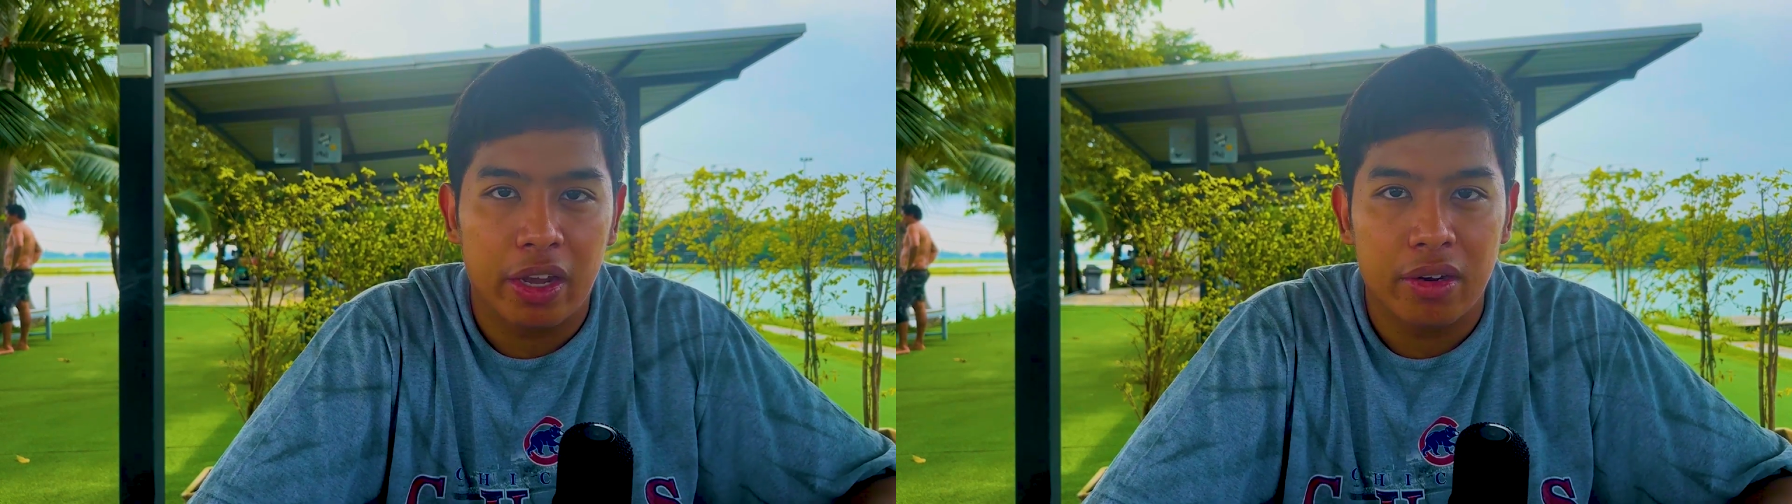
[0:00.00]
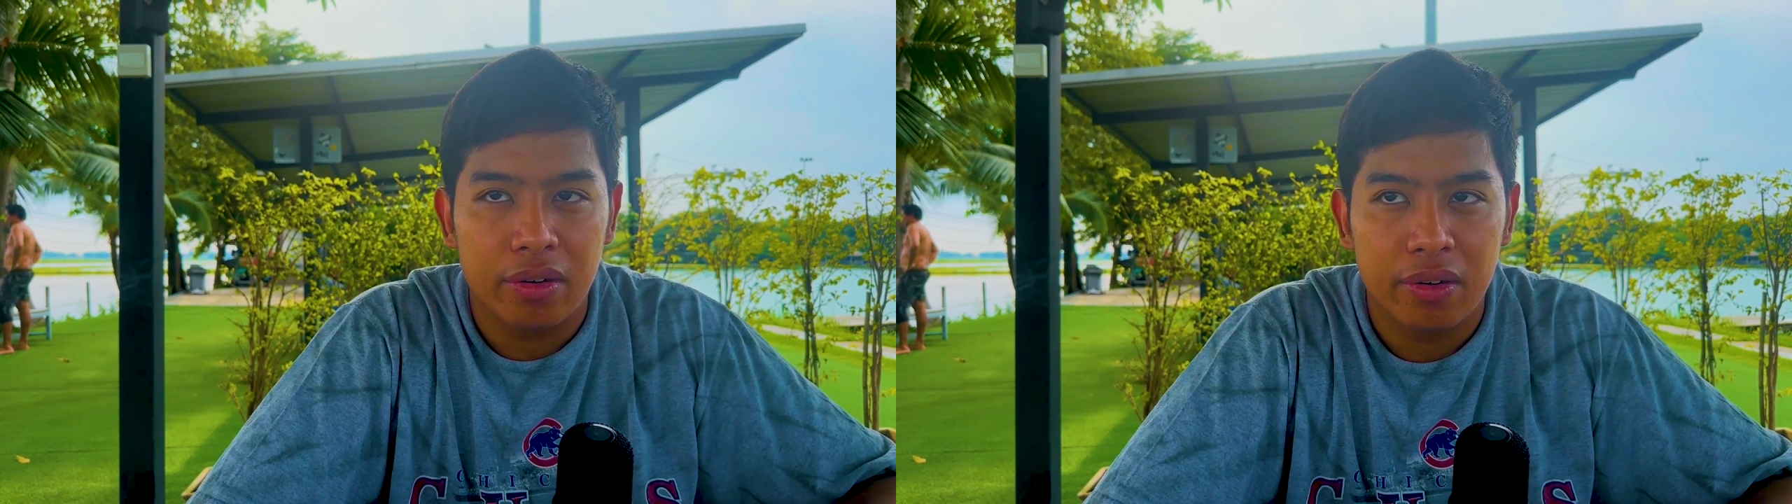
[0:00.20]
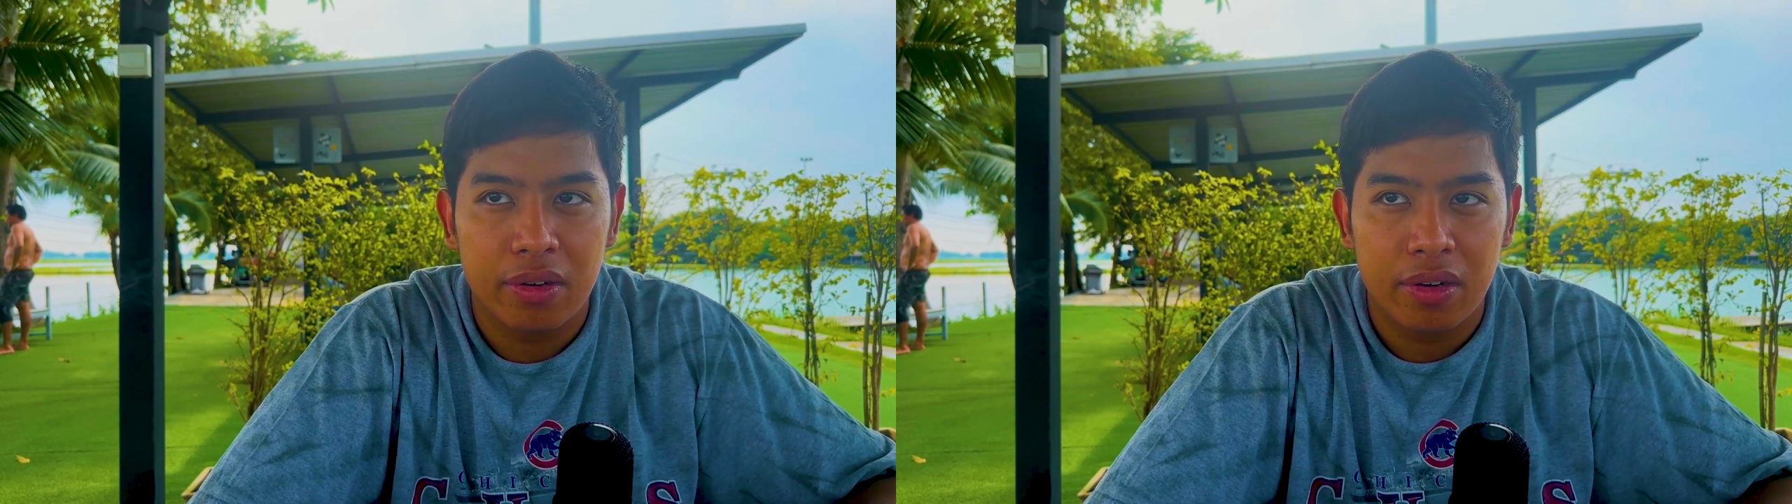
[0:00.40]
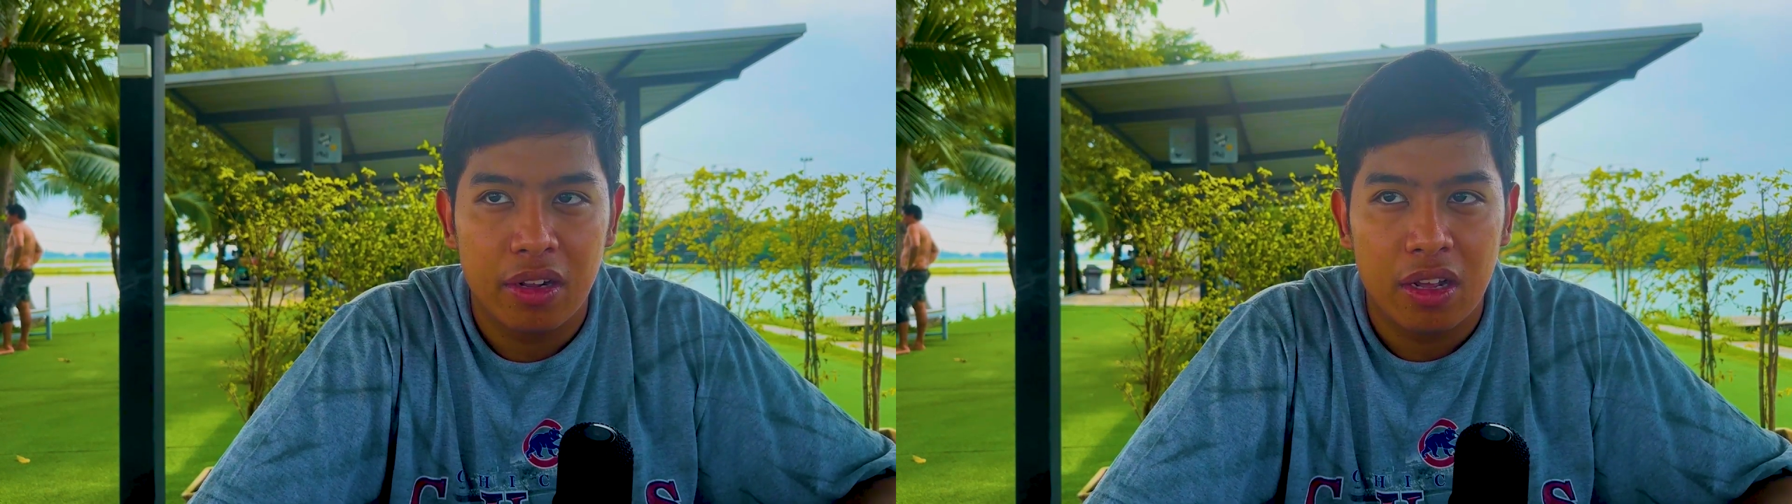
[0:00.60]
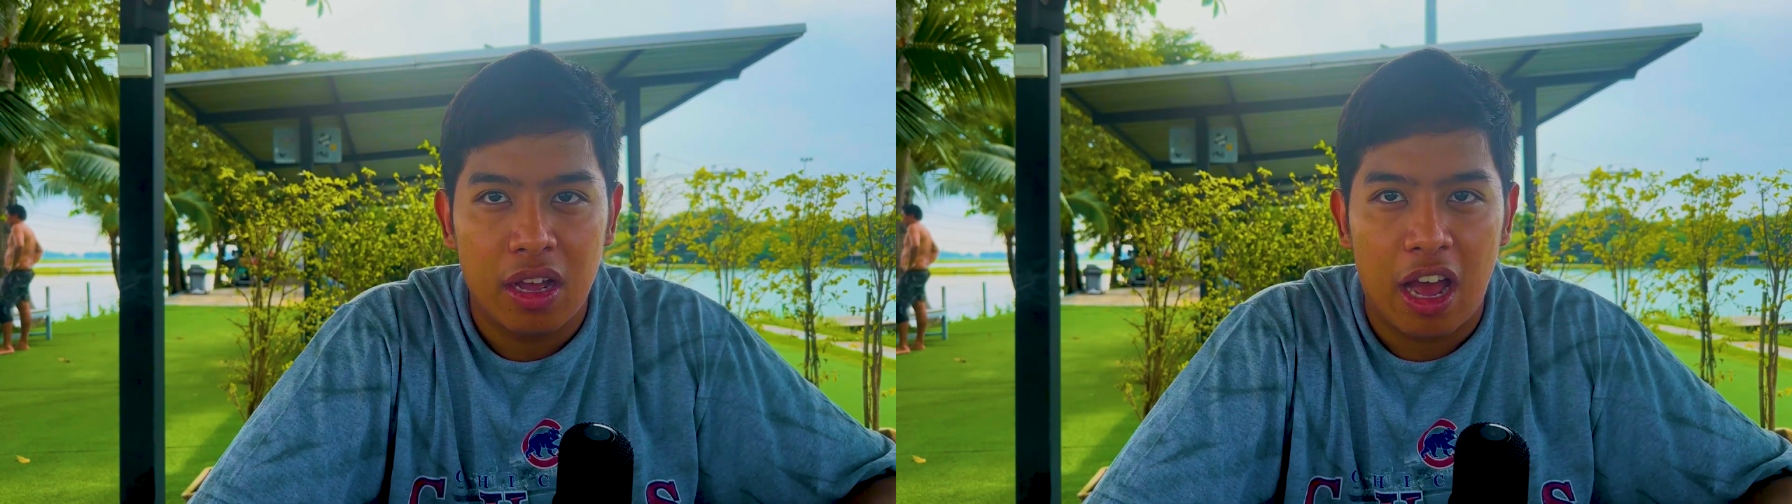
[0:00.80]
And
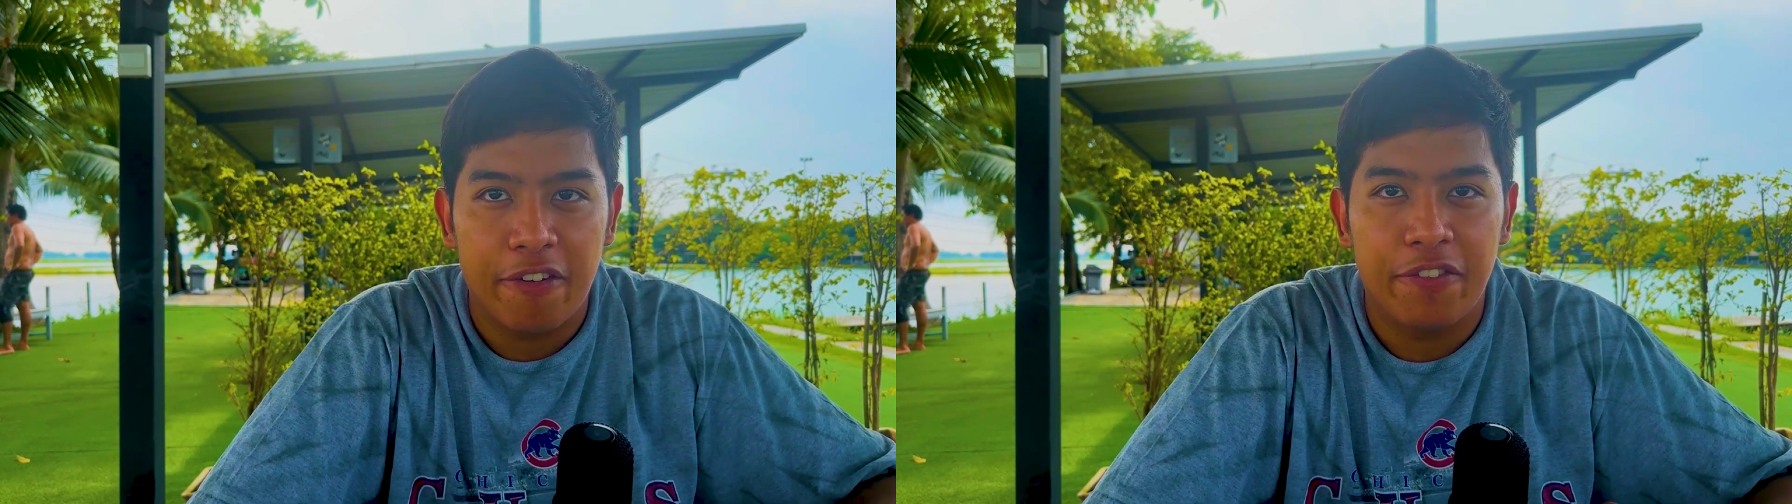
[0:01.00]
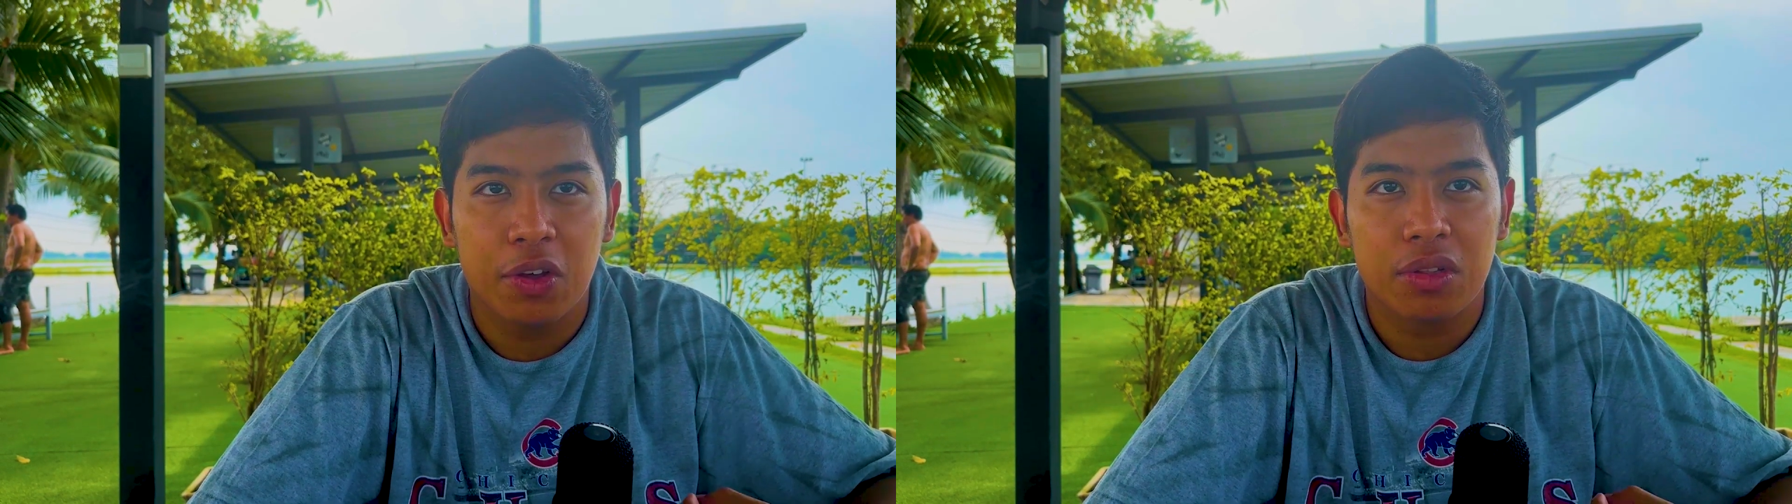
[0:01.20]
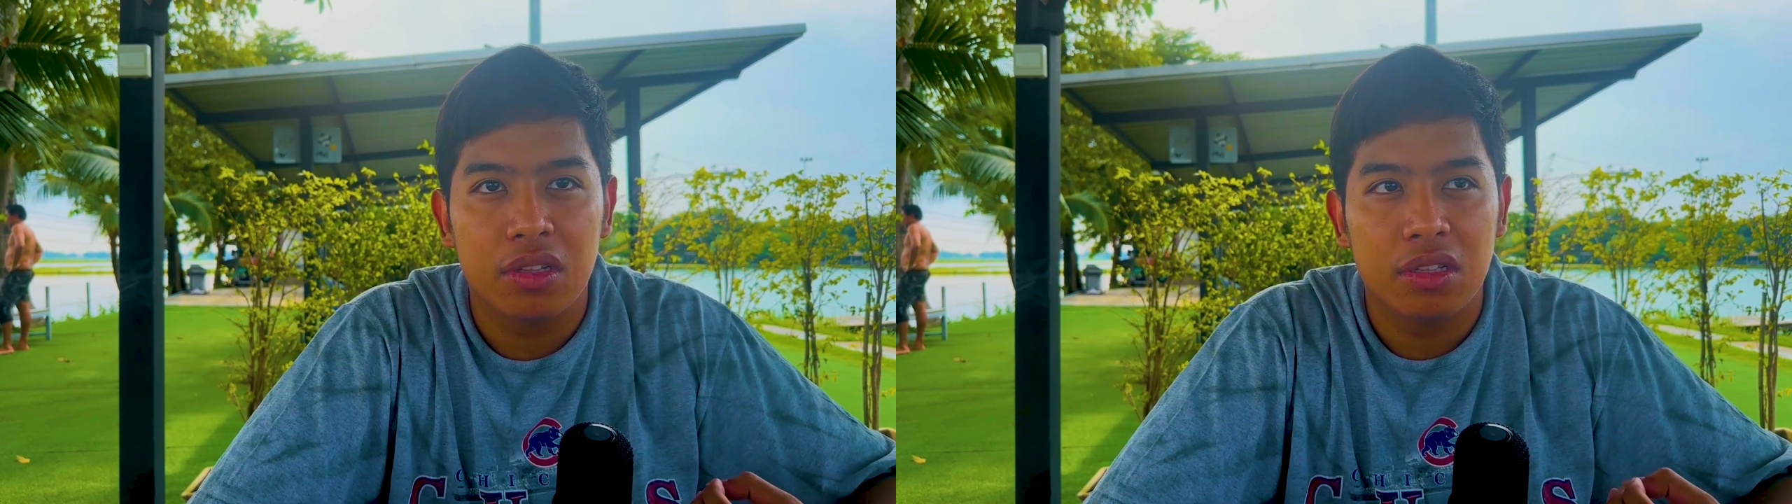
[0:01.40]
I felt